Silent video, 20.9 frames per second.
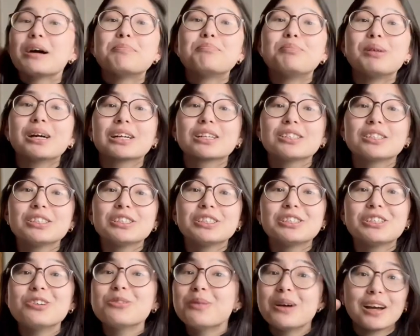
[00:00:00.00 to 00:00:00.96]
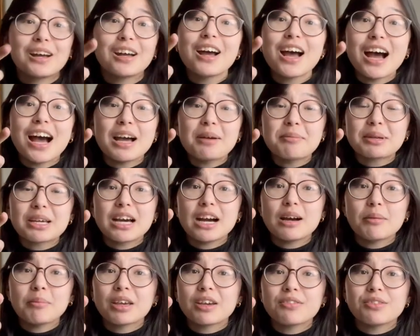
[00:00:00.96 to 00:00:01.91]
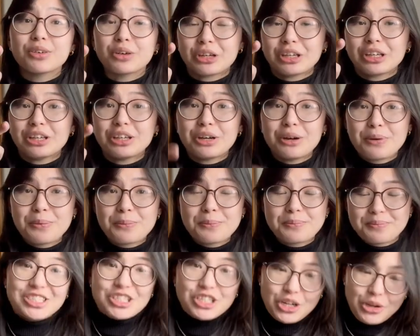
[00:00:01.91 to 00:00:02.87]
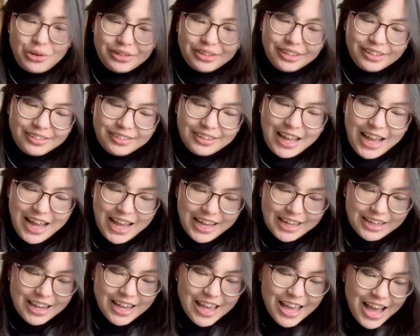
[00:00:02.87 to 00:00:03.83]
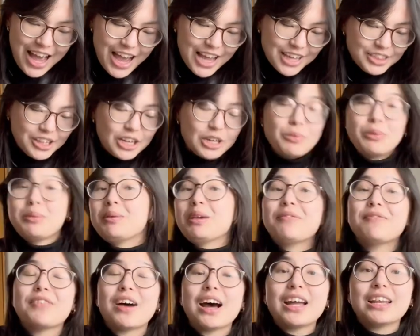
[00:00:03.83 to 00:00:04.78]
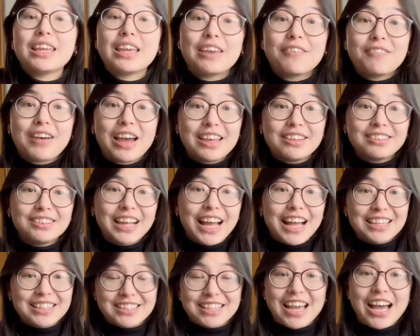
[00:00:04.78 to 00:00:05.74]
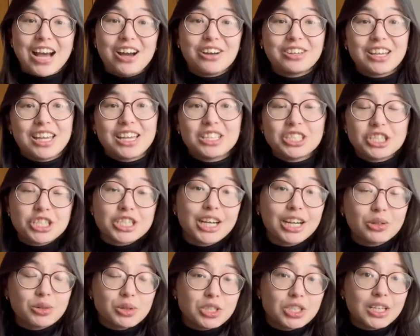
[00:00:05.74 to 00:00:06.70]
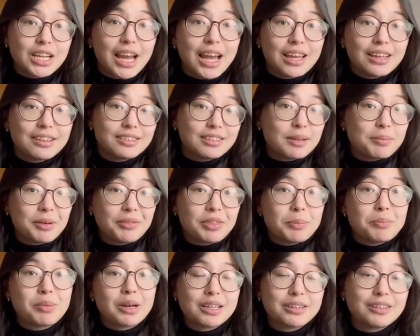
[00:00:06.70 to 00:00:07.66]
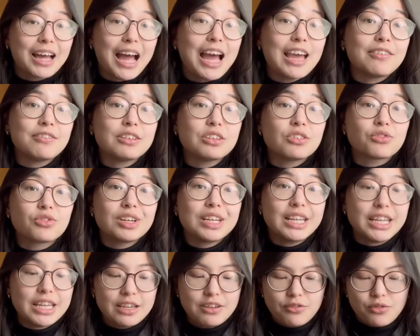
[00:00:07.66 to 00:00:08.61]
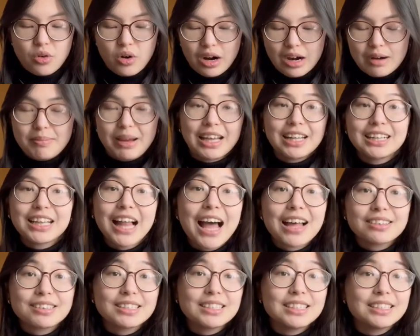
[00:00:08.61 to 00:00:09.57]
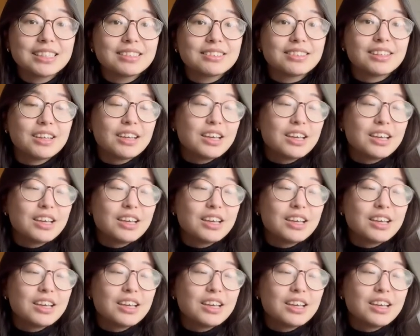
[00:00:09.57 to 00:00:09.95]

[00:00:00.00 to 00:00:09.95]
Booktube, I'm coming for you. Jokes aside, I thought it would be fun if I sat down and shared with you guys some of the books that I've been reading for my classes.